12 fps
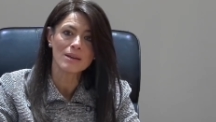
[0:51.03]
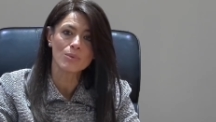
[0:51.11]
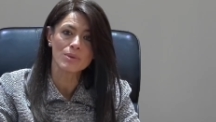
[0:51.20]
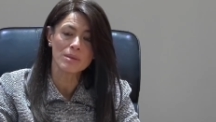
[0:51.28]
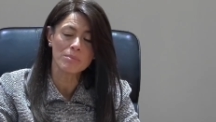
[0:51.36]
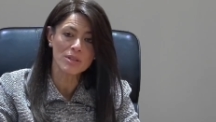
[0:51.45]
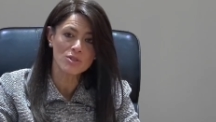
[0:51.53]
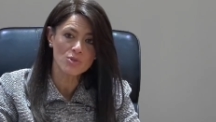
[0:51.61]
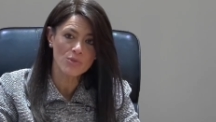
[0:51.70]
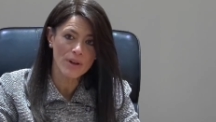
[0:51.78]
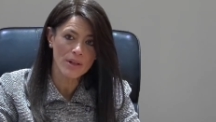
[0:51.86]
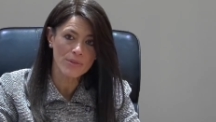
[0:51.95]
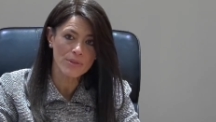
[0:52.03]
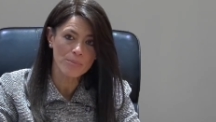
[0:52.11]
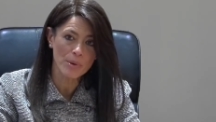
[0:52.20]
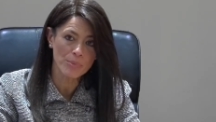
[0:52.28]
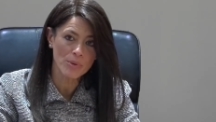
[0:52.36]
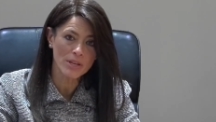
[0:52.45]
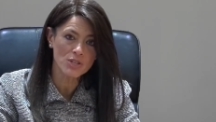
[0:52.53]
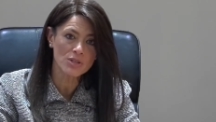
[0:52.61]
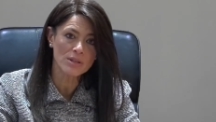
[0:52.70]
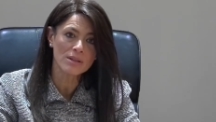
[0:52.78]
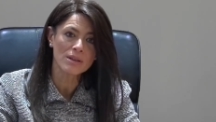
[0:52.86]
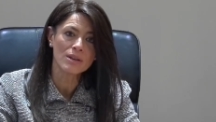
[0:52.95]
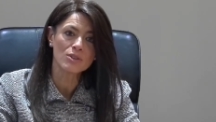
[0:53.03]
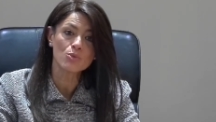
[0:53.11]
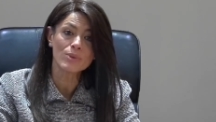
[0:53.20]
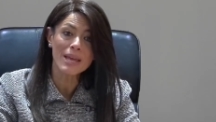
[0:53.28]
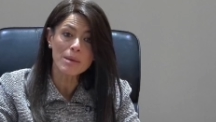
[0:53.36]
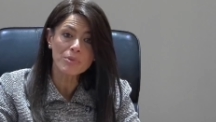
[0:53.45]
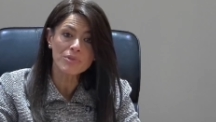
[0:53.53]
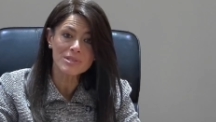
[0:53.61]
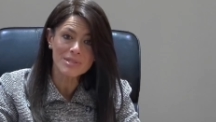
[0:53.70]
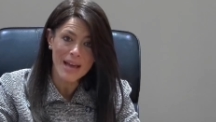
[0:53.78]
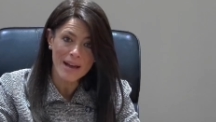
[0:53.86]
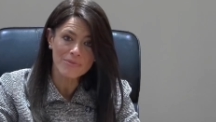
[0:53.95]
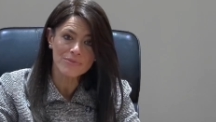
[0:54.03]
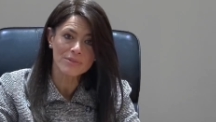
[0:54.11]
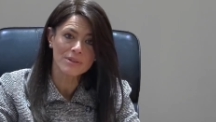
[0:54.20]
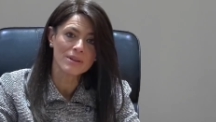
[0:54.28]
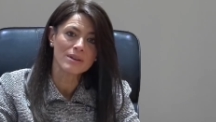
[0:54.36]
with the Ministry of Health and Population, to enable the staff